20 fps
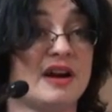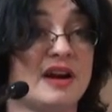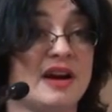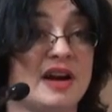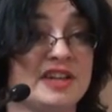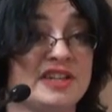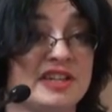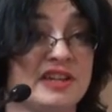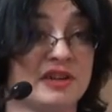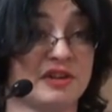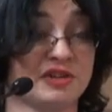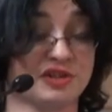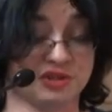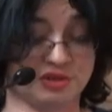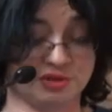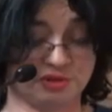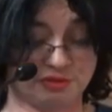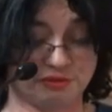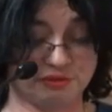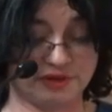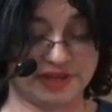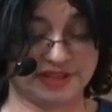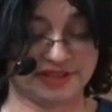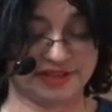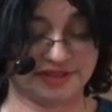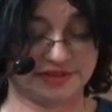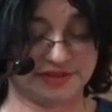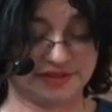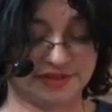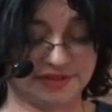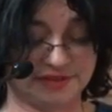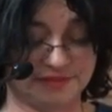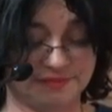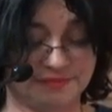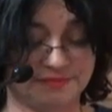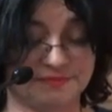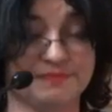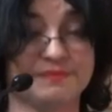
ideological reasons.